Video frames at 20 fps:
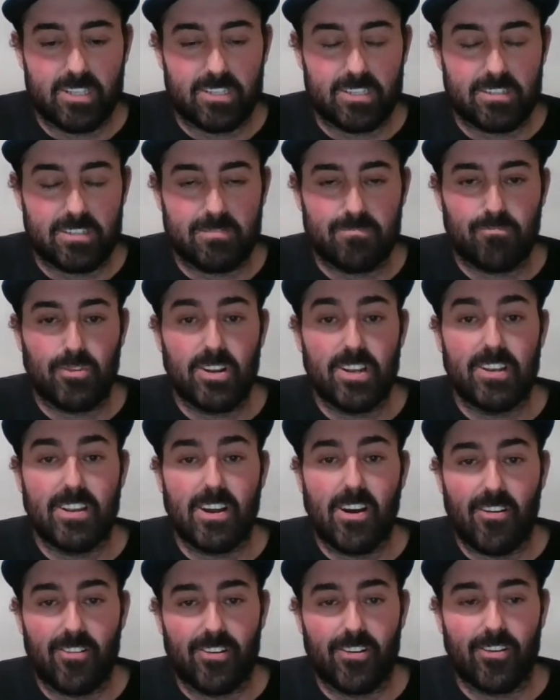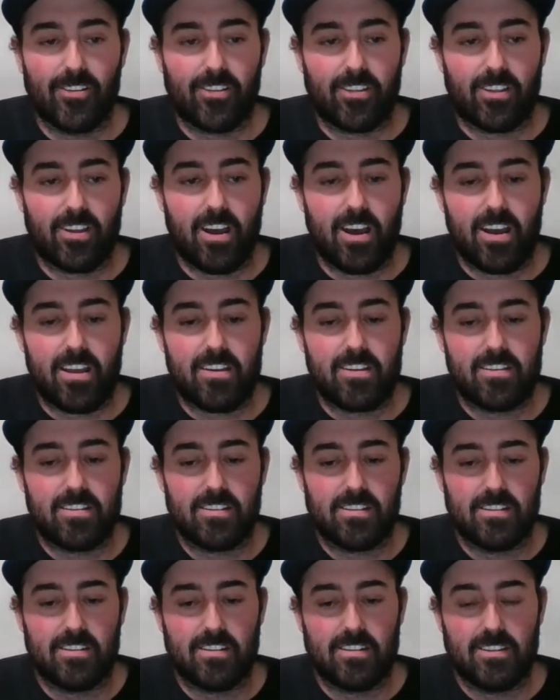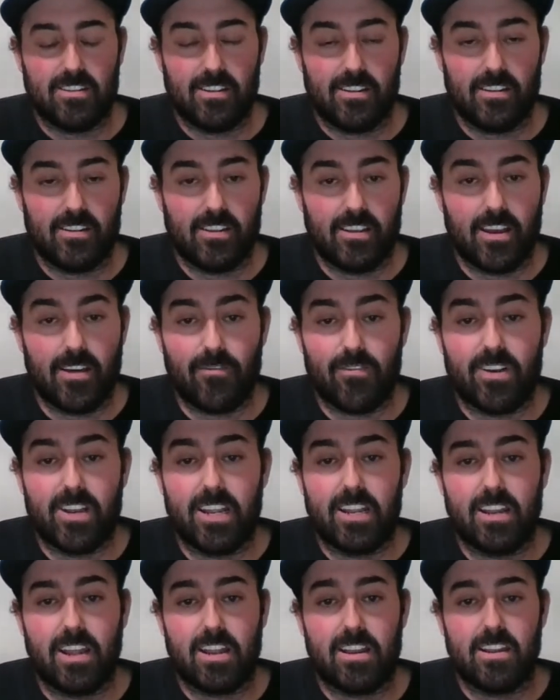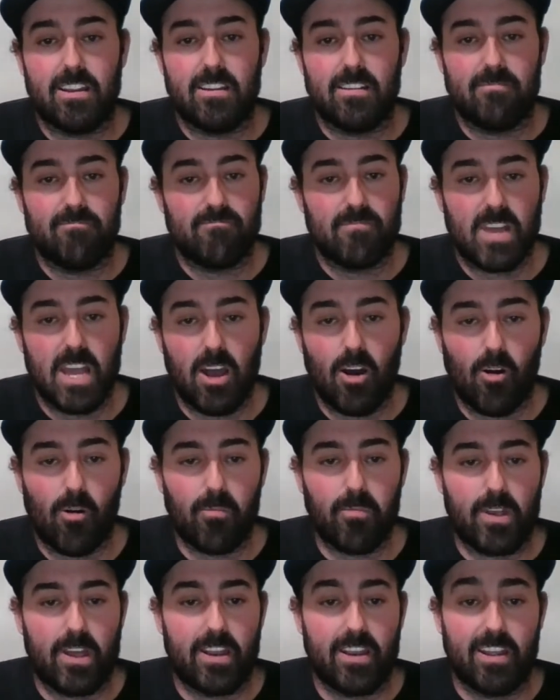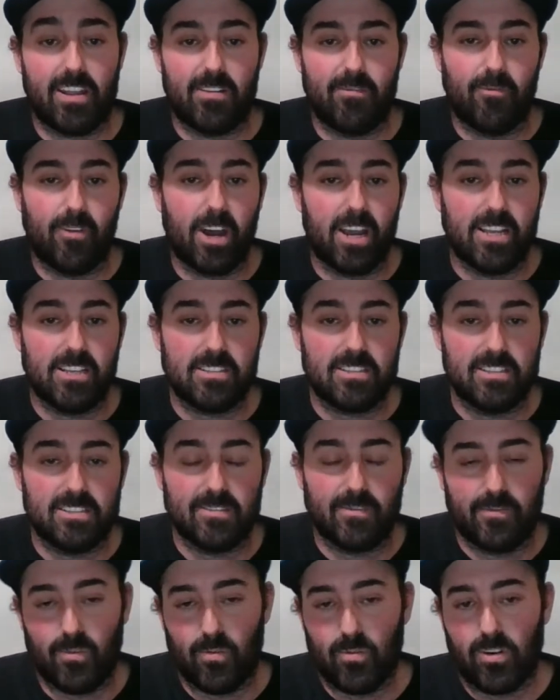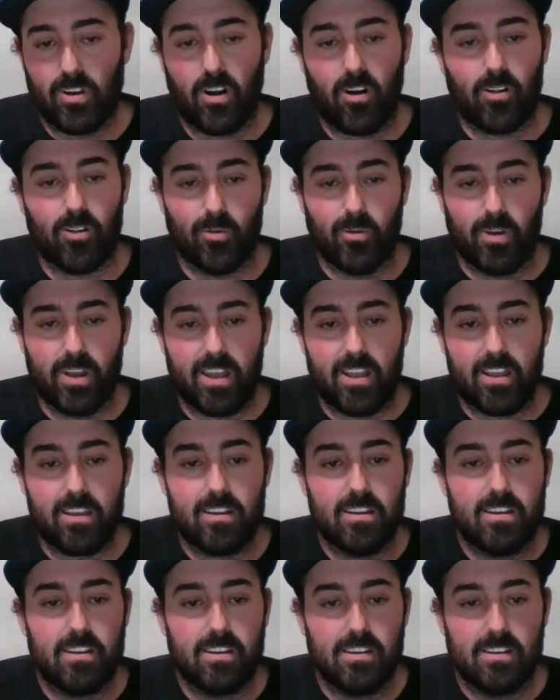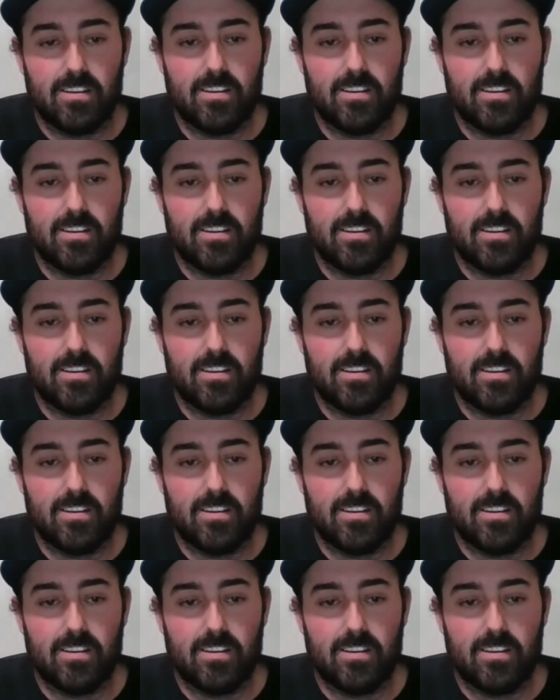He's a pretty down to earth guy. You ever need any help, any advice, he's a phone call away.